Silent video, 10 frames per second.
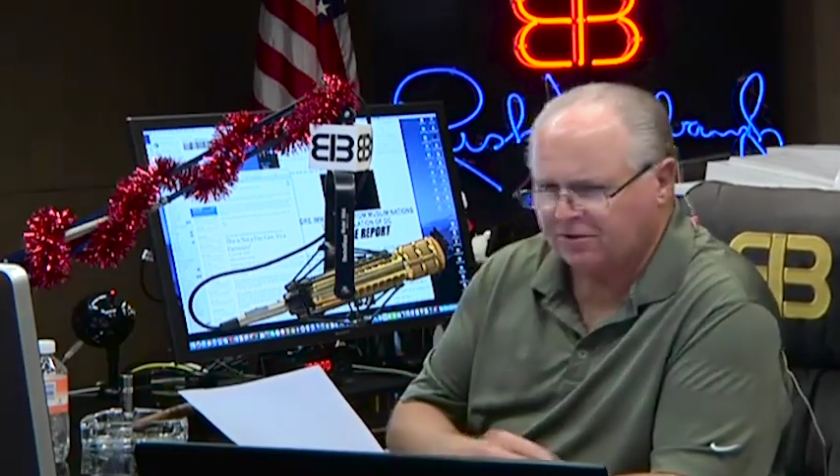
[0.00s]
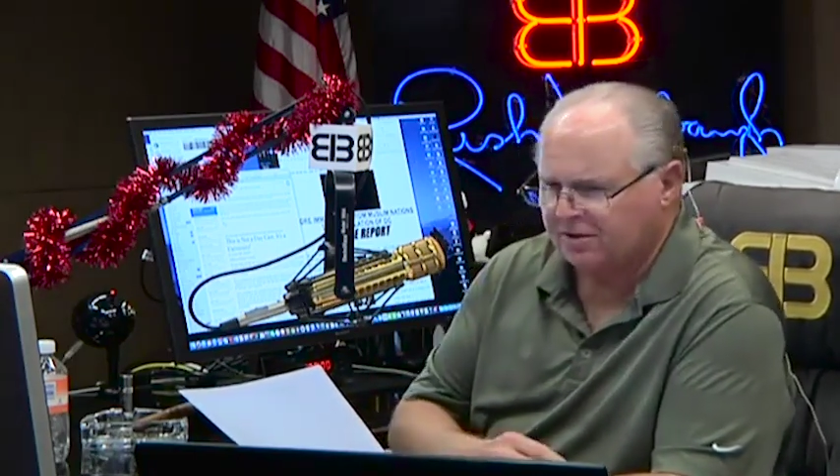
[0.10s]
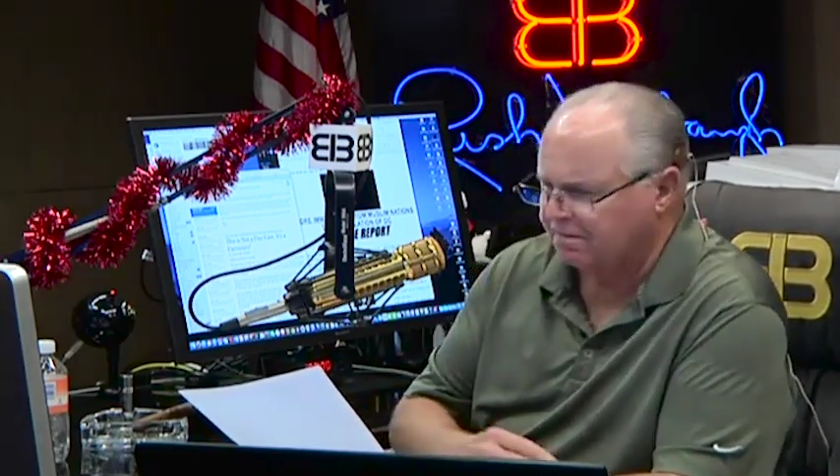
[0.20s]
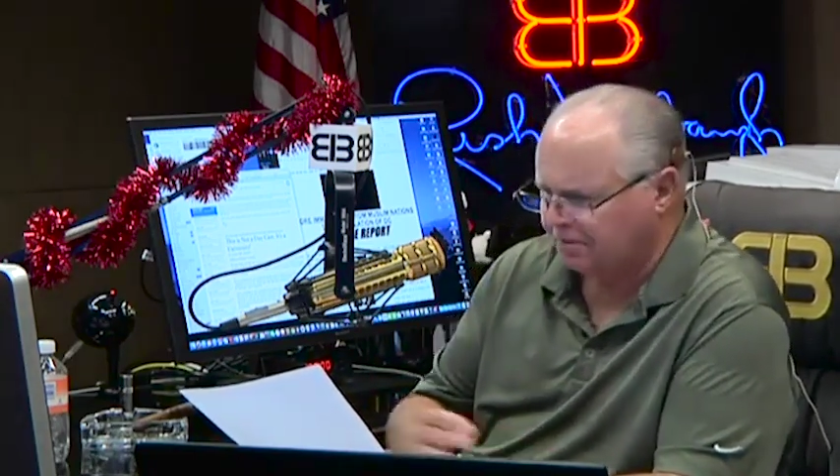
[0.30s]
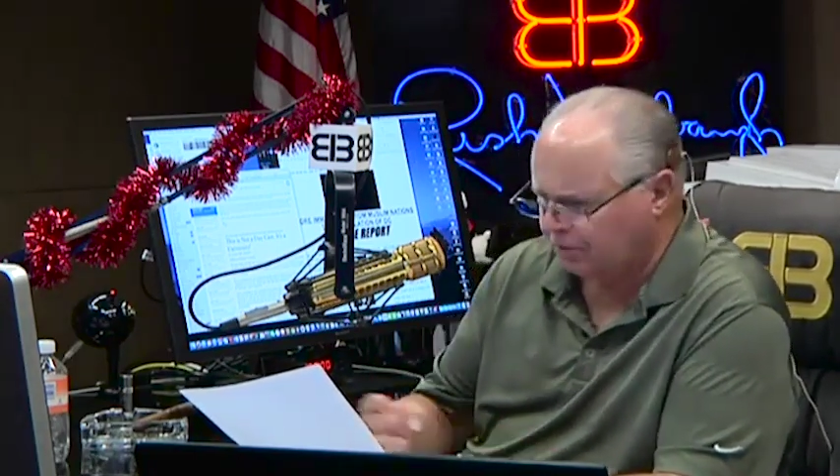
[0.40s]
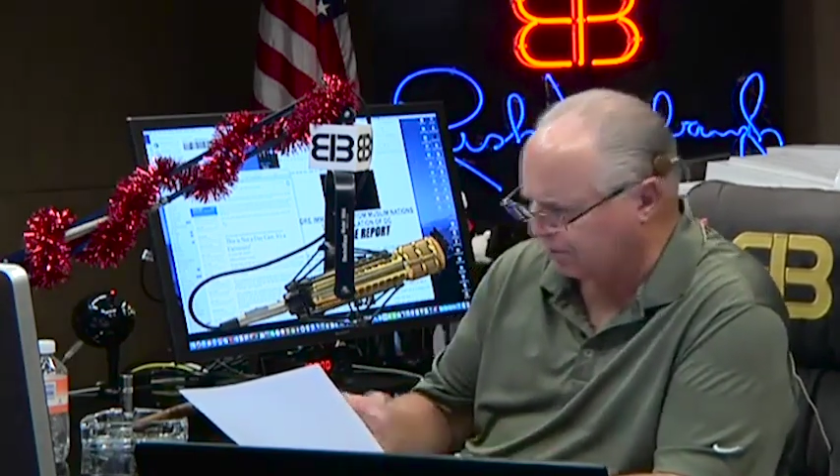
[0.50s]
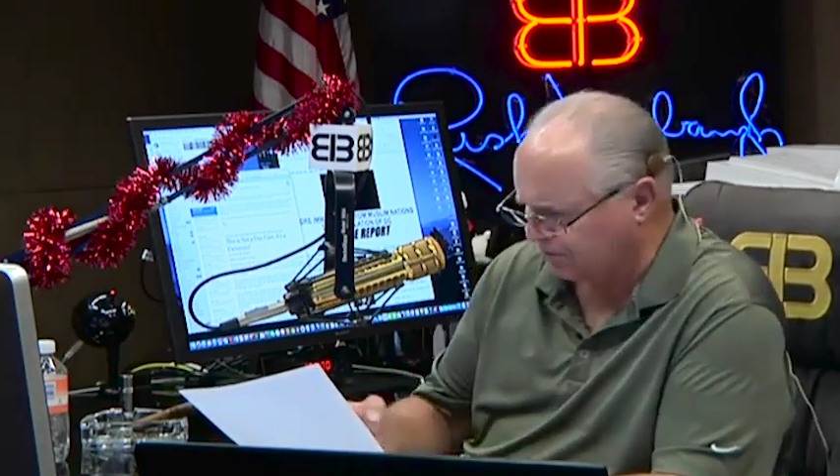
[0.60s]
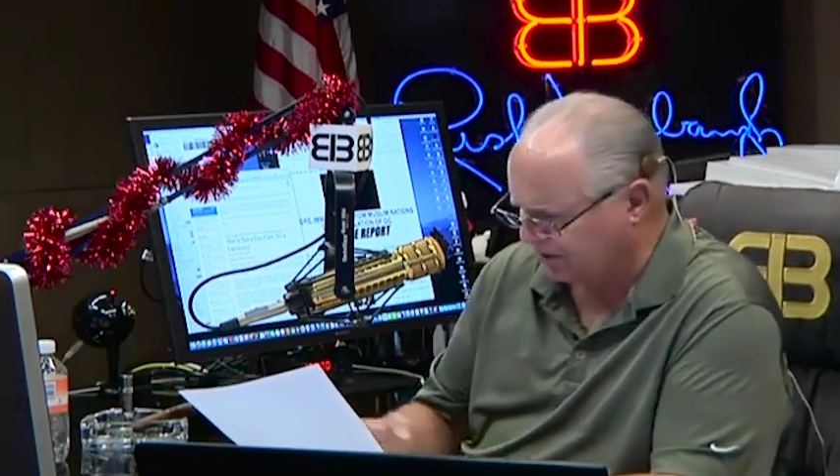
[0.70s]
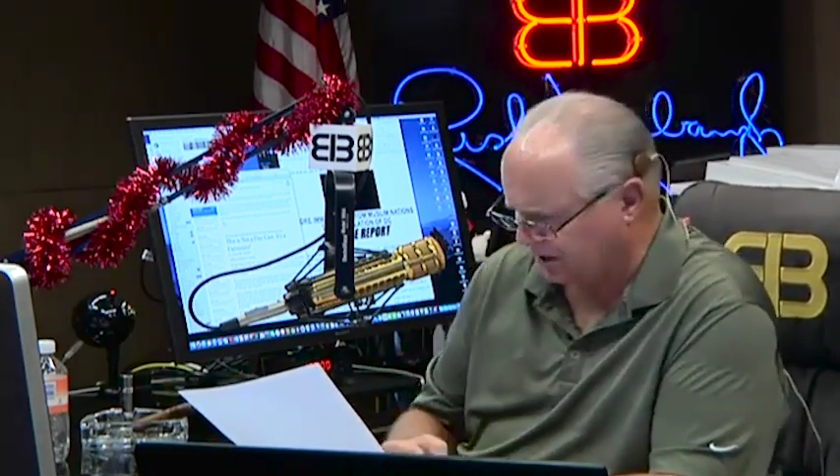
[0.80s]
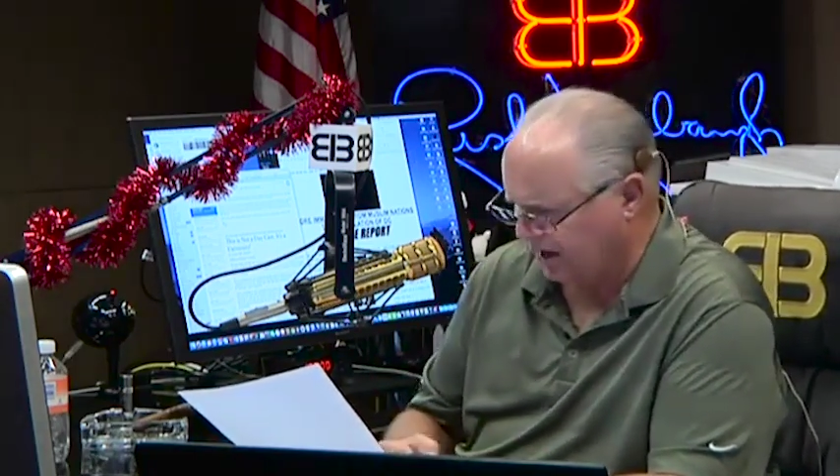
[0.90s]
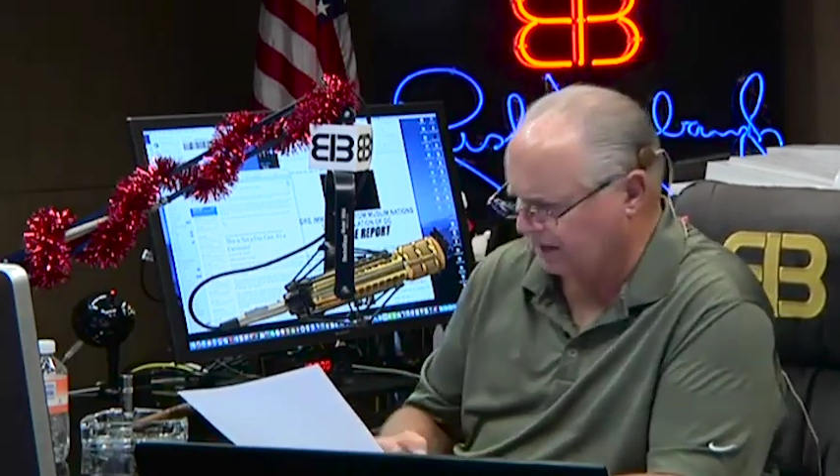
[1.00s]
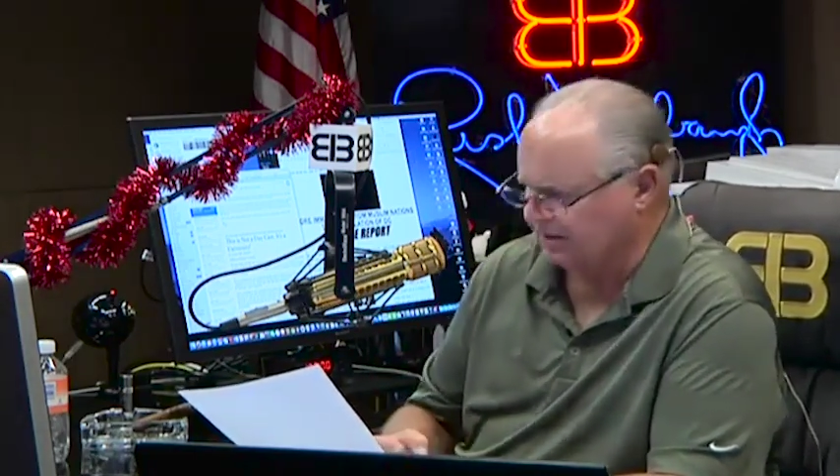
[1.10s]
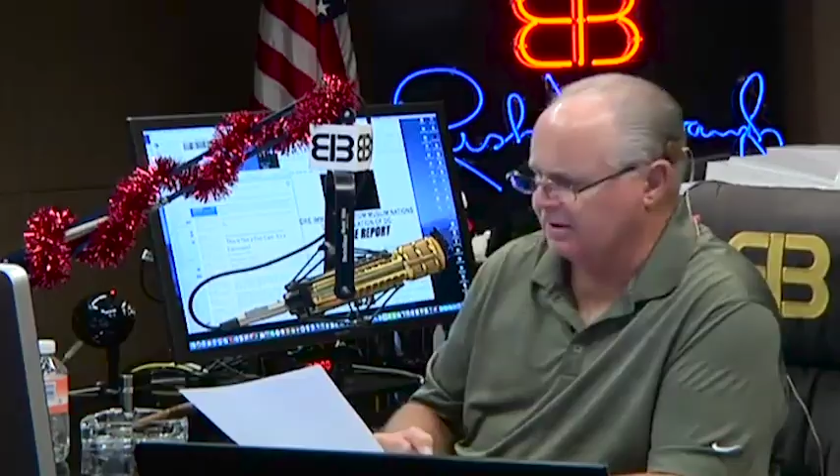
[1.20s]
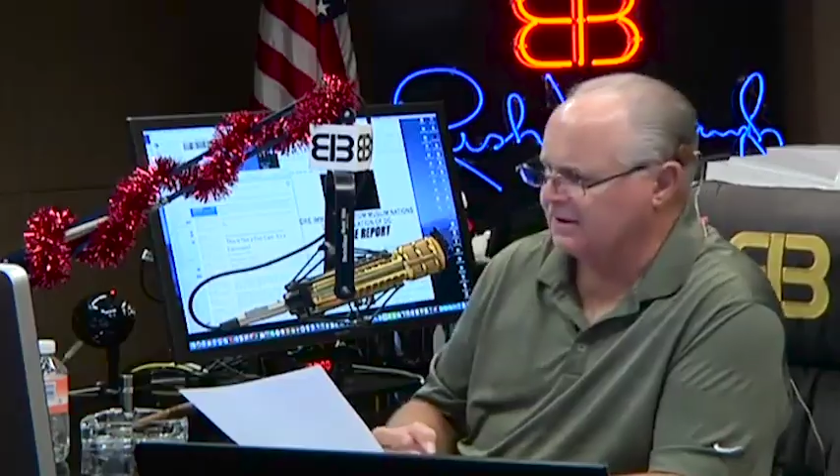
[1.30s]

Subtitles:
The Pilgrims did not.